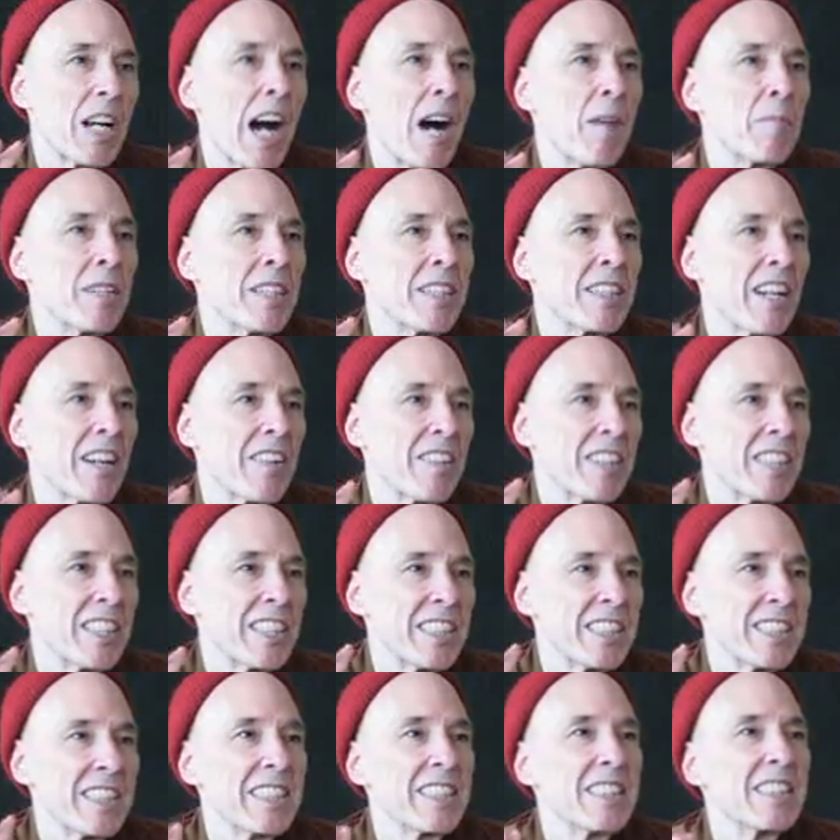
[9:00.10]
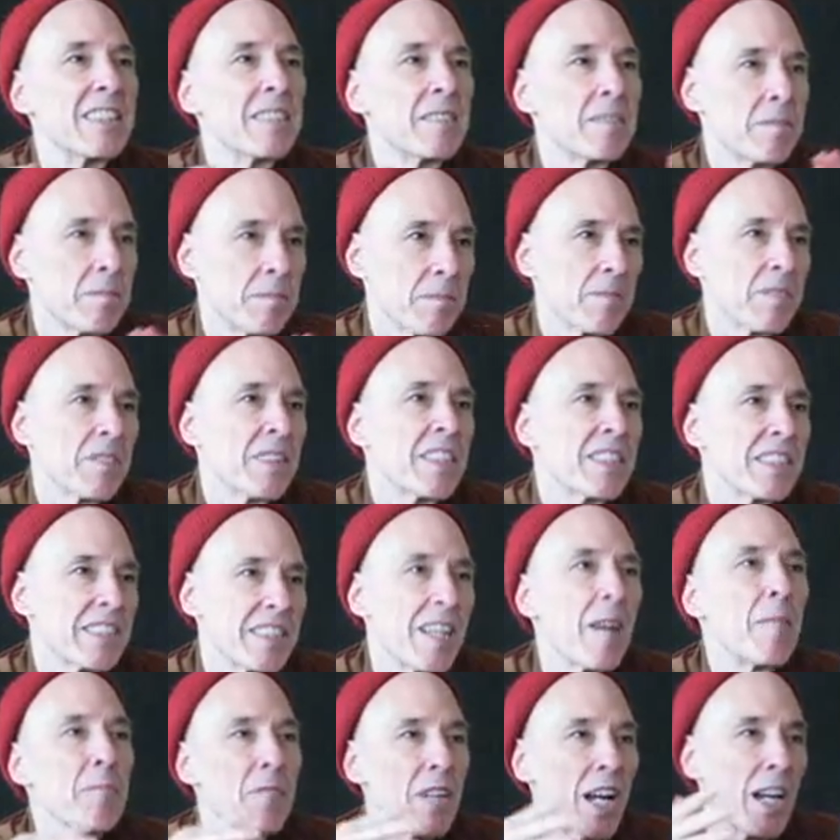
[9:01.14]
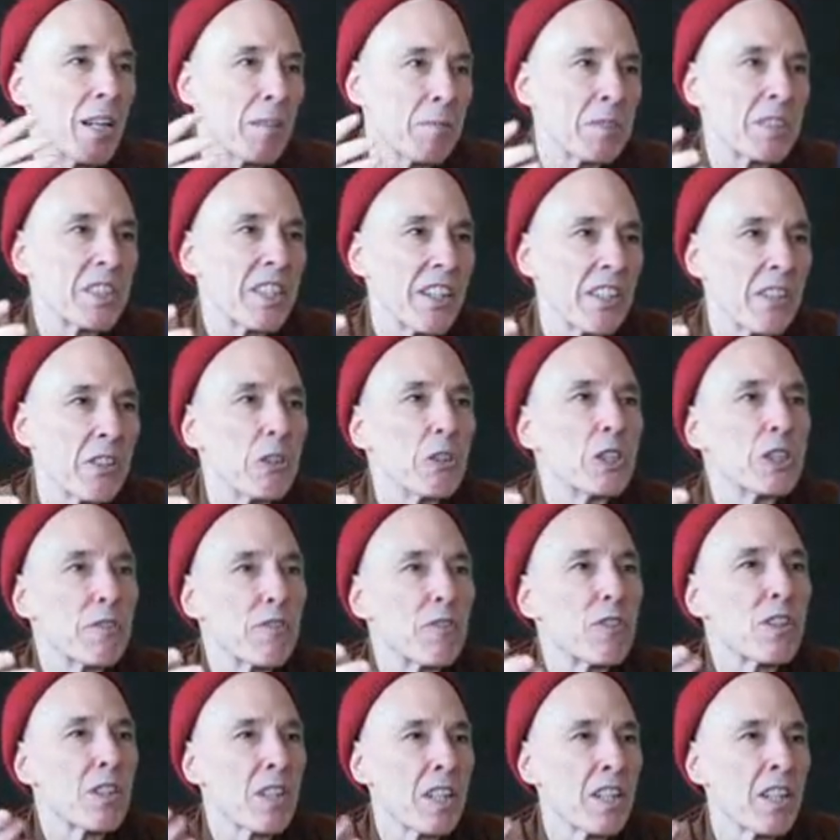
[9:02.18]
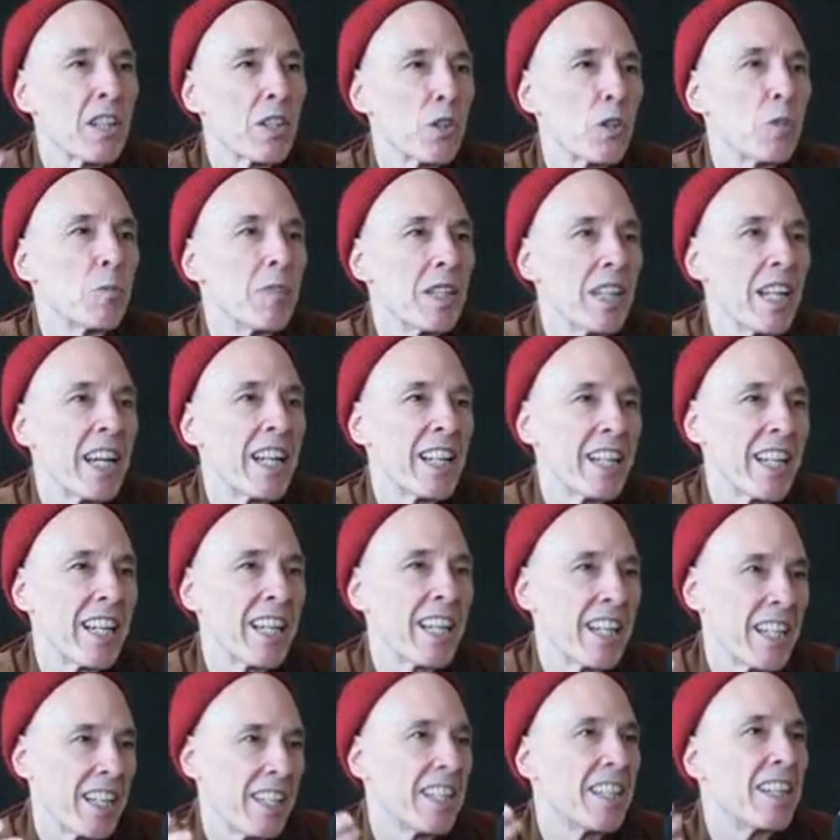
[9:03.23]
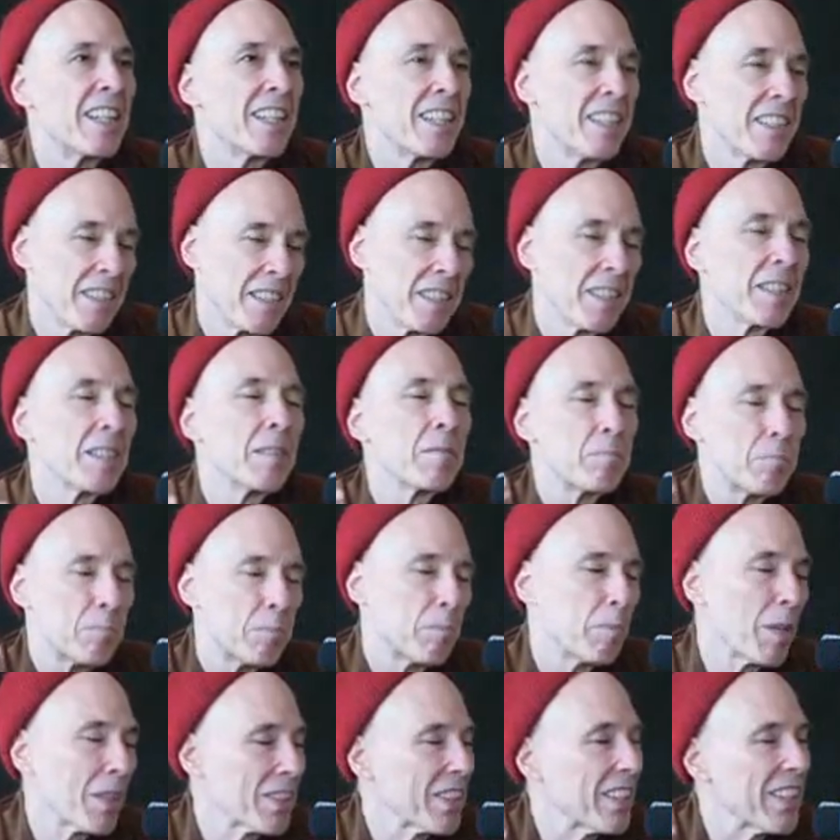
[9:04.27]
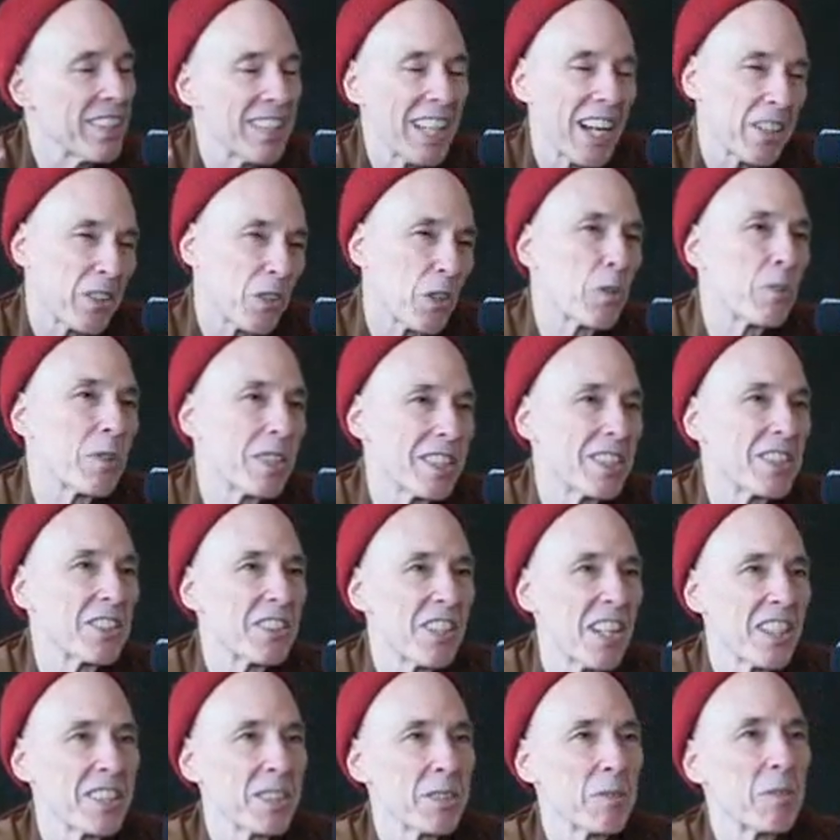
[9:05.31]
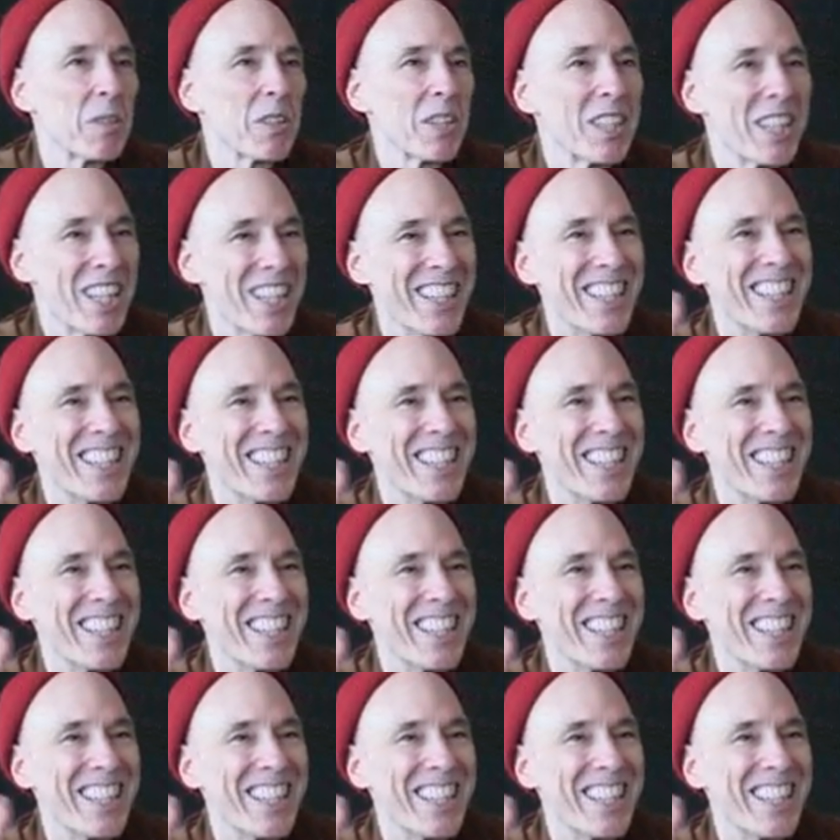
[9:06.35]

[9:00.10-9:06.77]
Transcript: commentaries, sometimes they're useful and illuminating, but they're not always trustworthy.